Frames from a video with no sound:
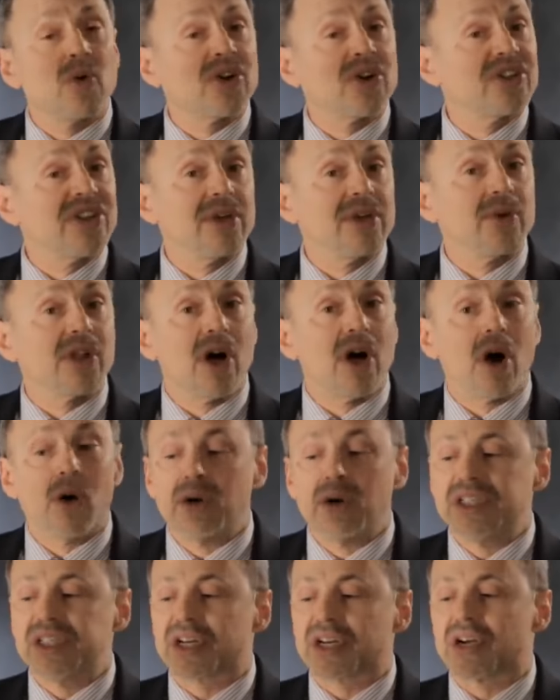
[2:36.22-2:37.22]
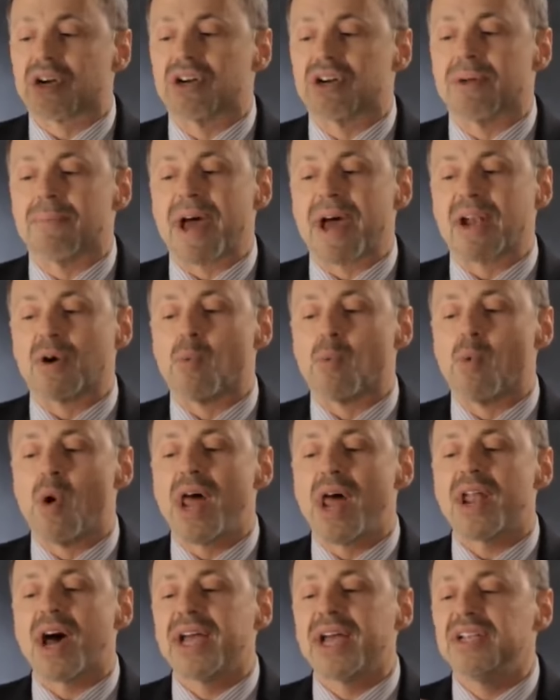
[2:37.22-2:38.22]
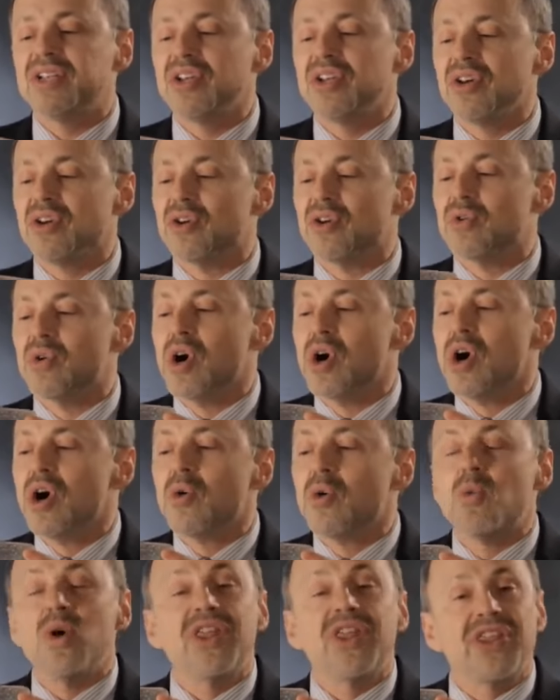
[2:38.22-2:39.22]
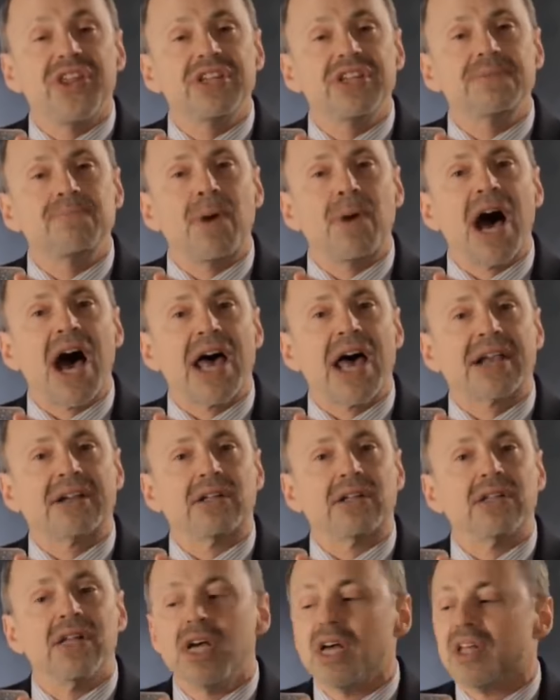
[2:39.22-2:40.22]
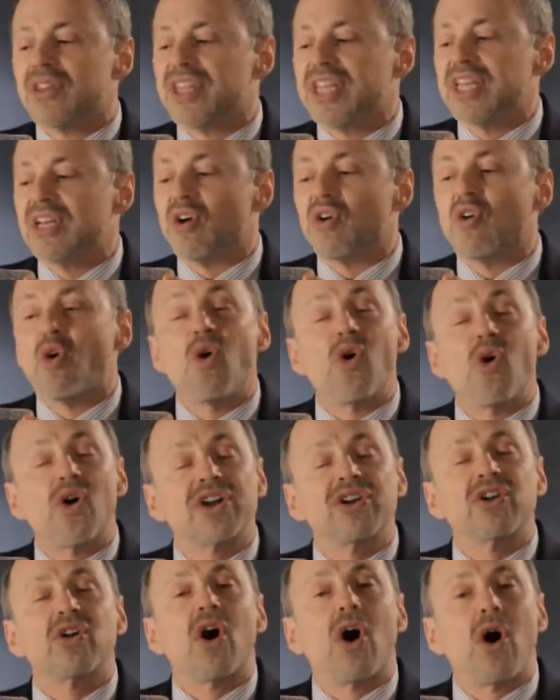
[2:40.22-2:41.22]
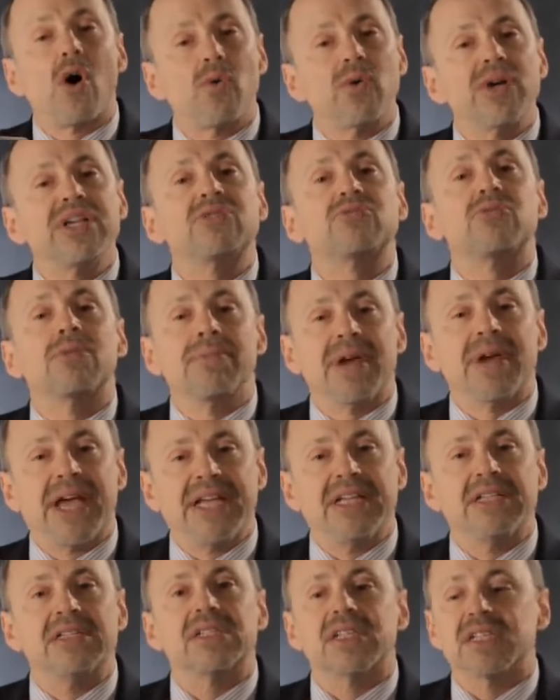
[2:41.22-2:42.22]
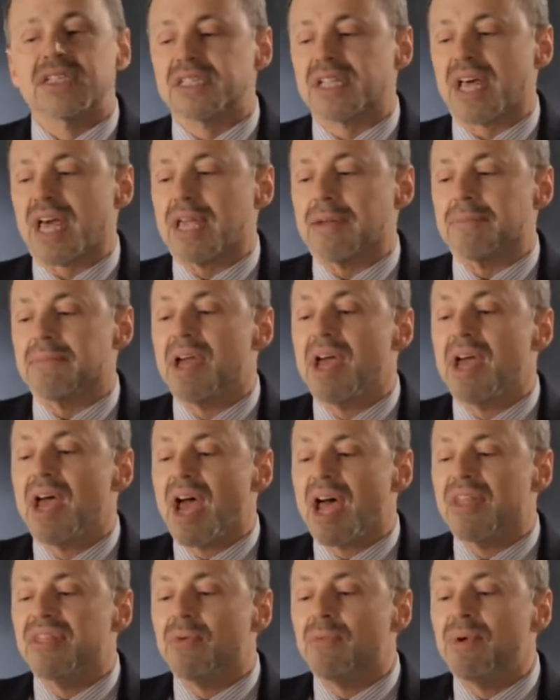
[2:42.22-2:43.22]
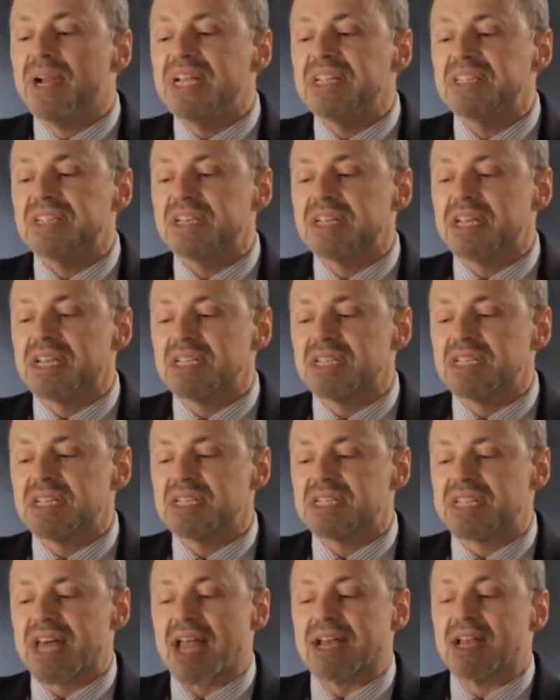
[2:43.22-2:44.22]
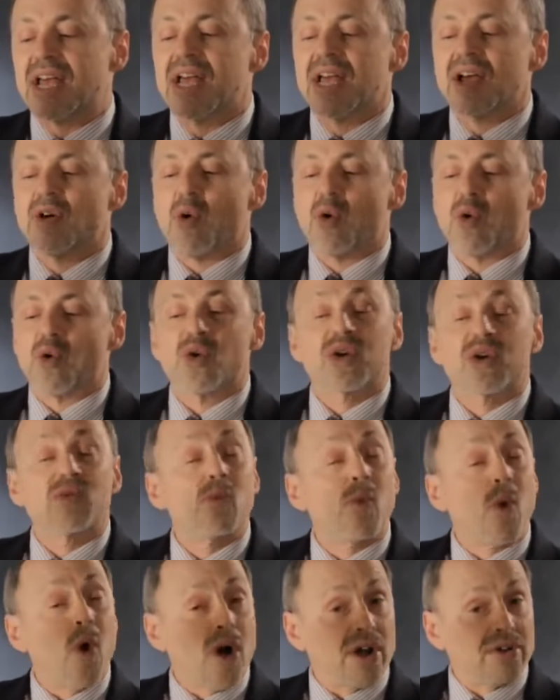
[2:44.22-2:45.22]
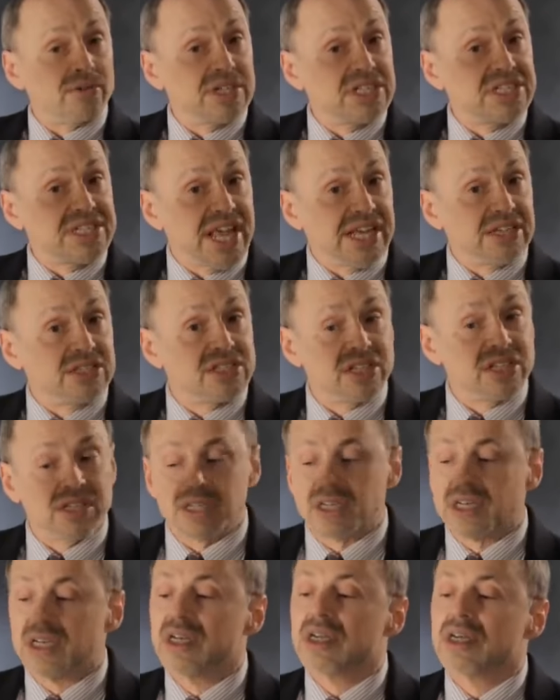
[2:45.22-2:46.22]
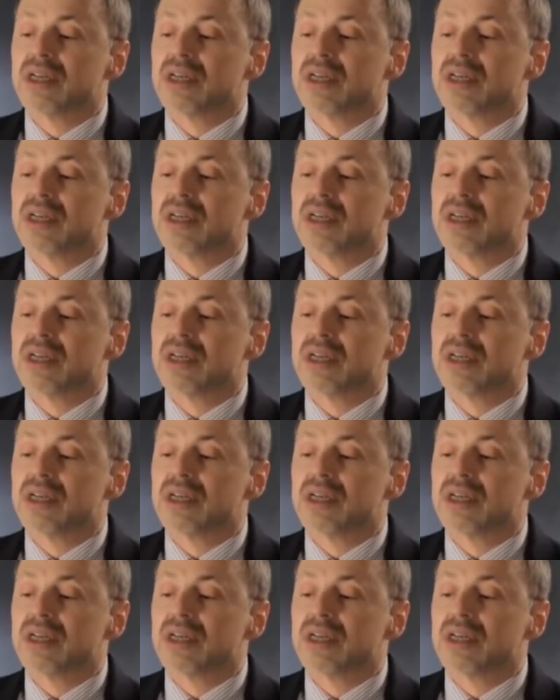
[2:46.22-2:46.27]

order they will always occur. No matter what I do with this bottle, the order always remains the same. And the reason is that water is denser,